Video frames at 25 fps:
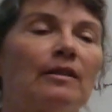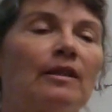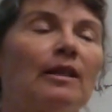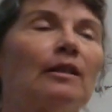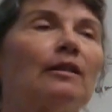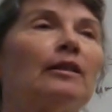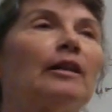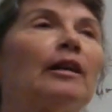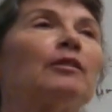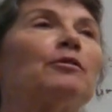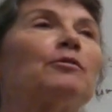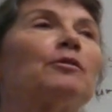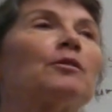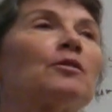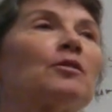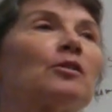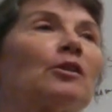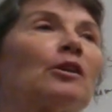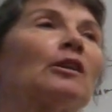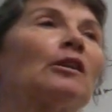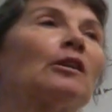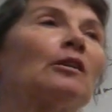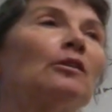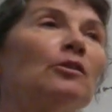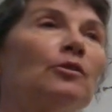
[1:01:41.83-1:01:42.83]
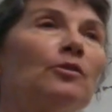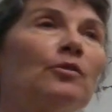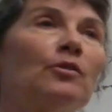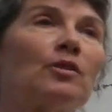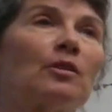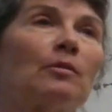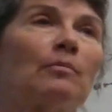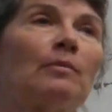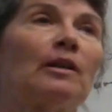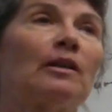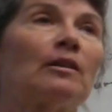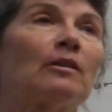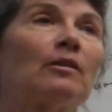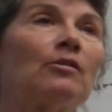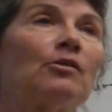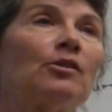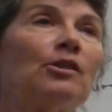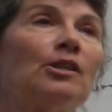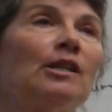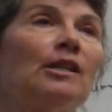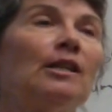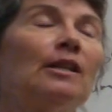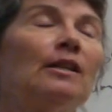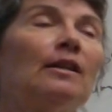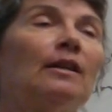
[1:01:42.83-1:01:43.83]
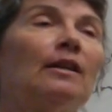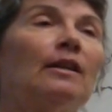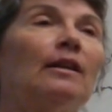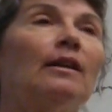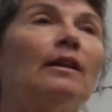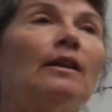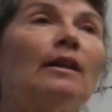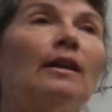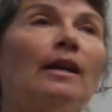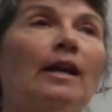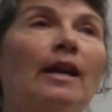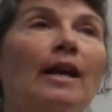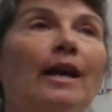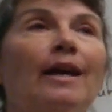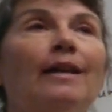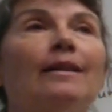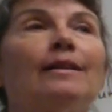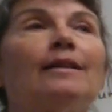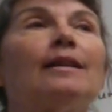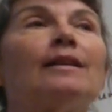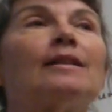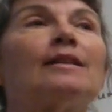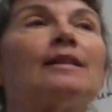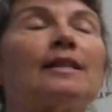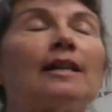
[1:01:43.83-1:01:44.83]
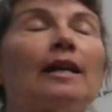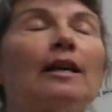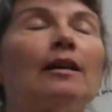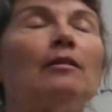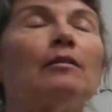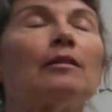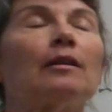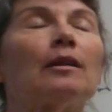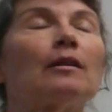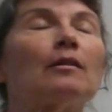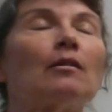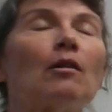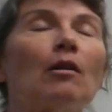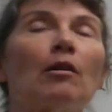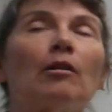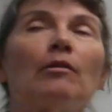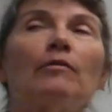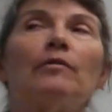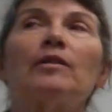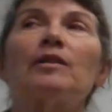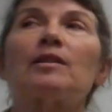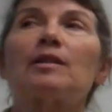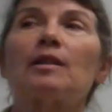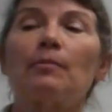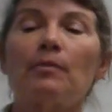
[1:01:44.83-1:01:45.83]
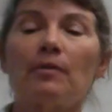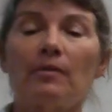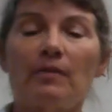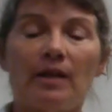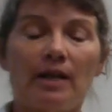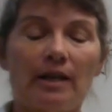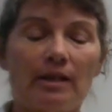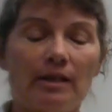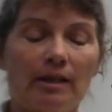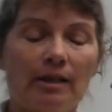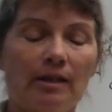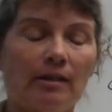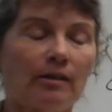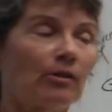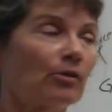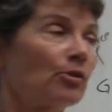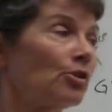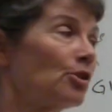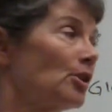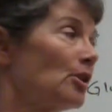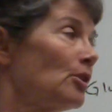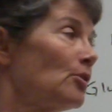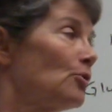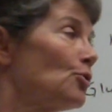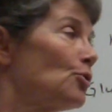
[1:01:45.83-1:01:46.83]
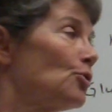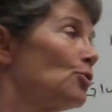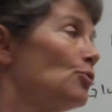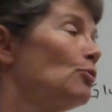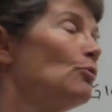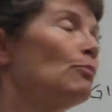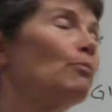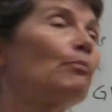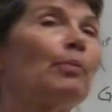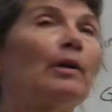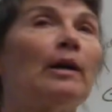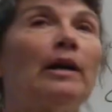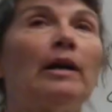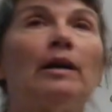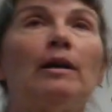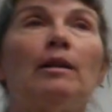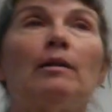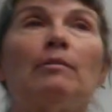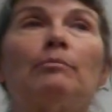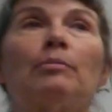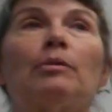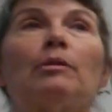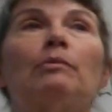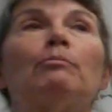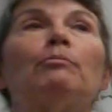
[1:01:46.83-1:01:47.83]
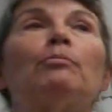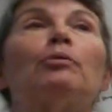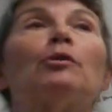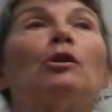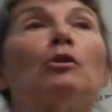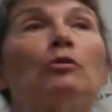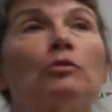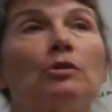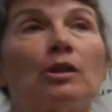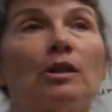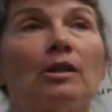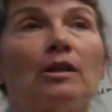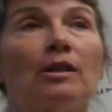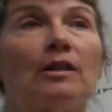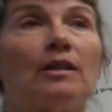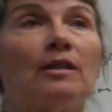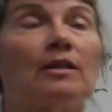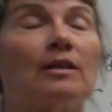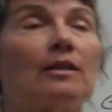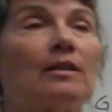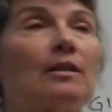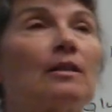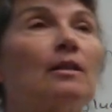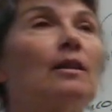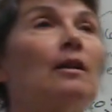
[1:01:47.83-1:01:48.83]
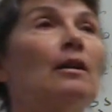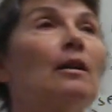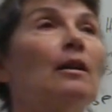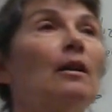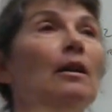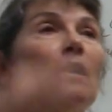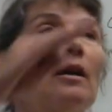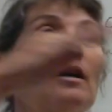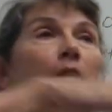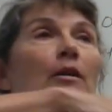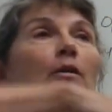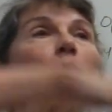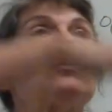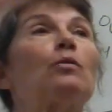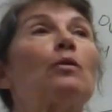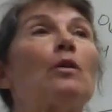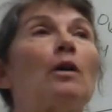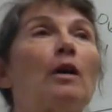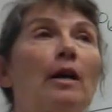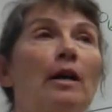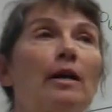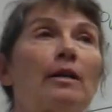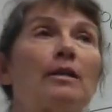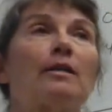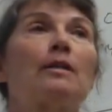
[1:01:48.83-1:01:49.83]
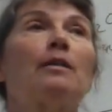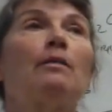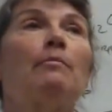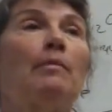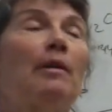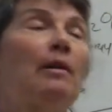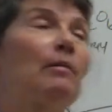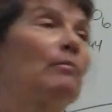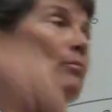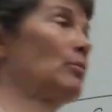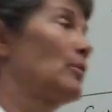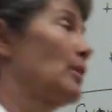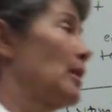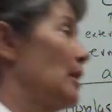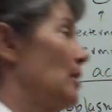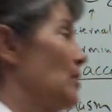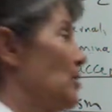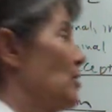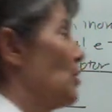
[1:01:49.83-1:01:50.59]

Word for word: The electrons are going to lose some energy and the cell can harvest some of that energy to pump protons across the membrane.